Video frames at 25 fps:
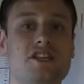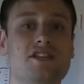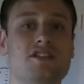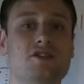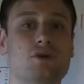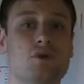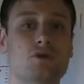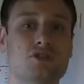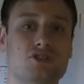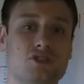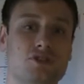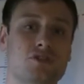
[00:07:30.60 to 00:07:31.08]

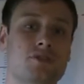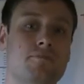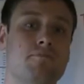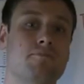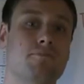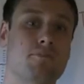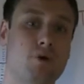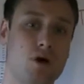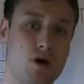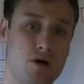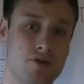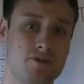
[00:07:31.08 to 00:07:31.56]
also the
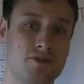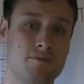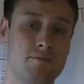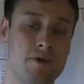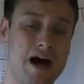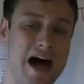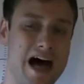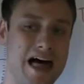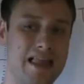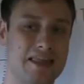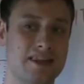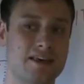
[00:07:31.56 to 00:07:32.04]

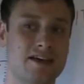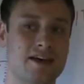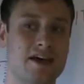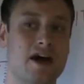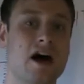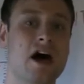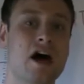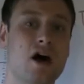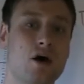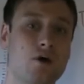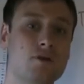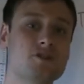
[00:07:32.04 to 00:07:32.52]
bulk.
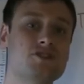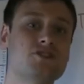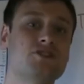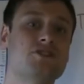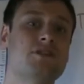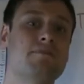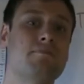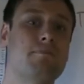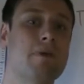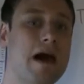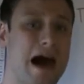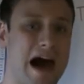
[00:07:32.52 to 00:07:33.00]
Also
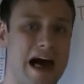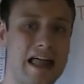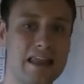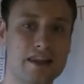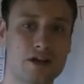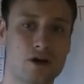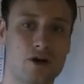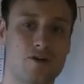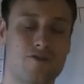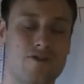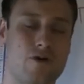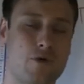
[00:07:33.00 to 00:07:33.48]
the
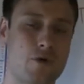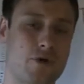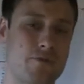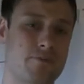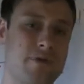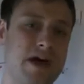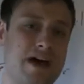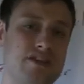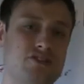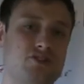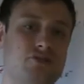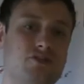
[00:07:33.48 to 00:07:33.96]
bulk of our
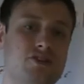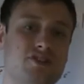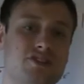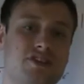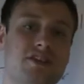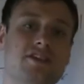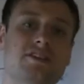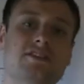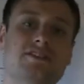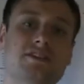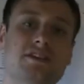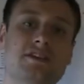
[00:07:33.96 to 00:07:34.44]
batteries
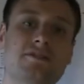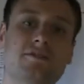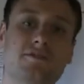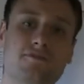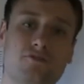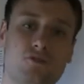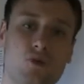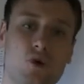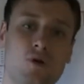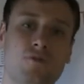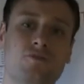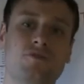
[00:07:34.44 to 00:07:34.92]
is
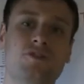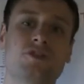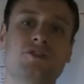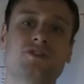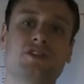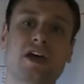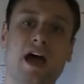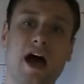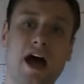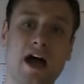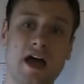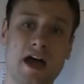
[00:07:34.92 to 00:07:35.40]
involved in
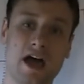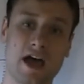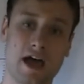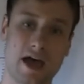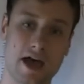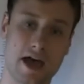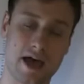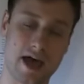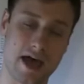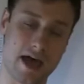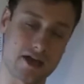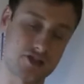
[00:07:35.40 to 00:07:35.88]

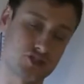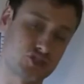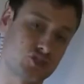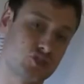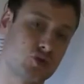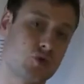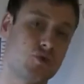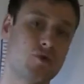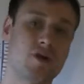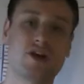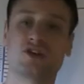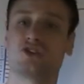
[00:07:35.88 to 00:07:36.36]
the
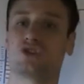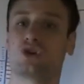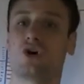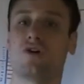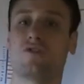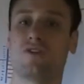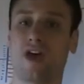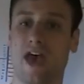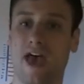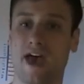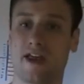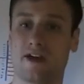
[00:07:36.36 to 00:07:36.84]
storage
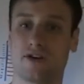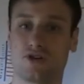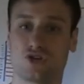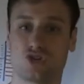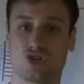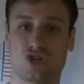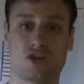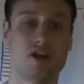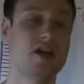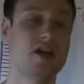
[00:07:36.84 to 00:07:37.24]
of energy.